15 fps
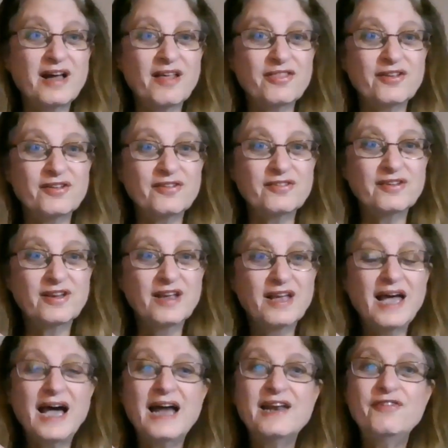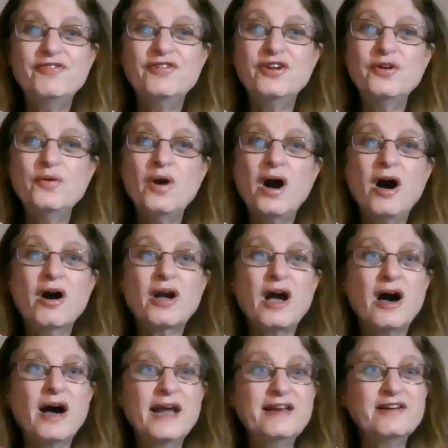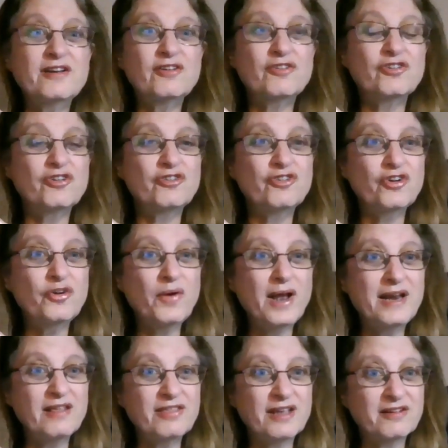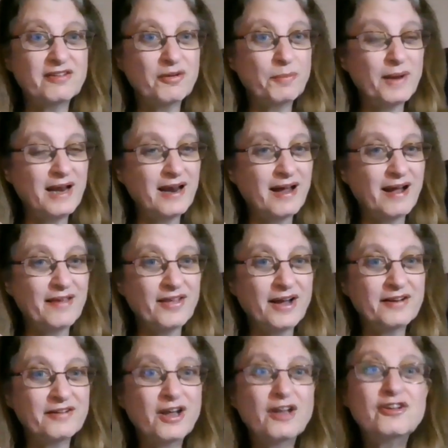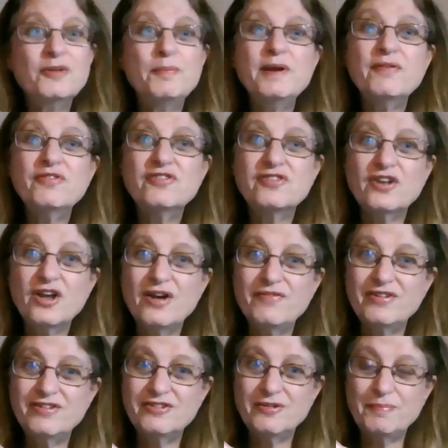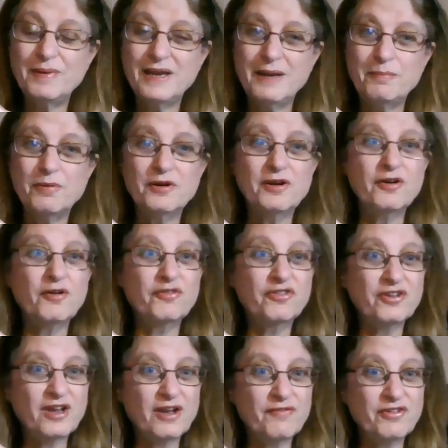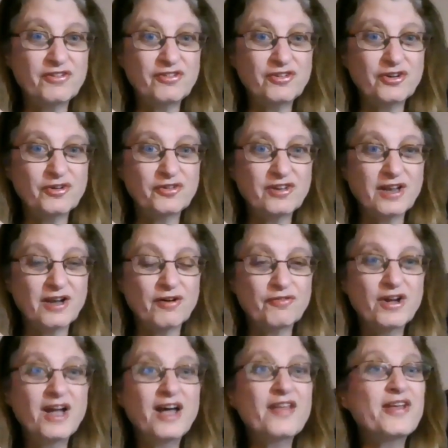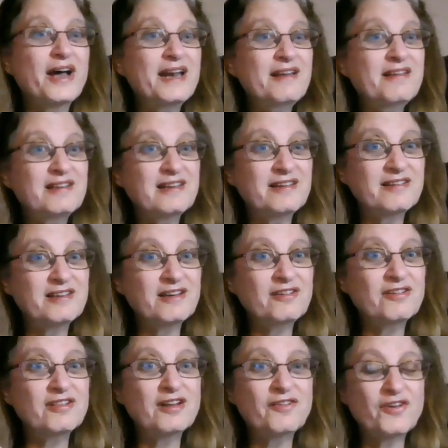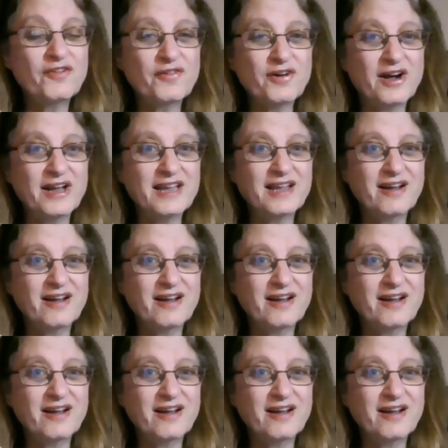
And if you are guided to do anything to be like that, to be of service to people and of service to yourself, that is listening to the divine guidance.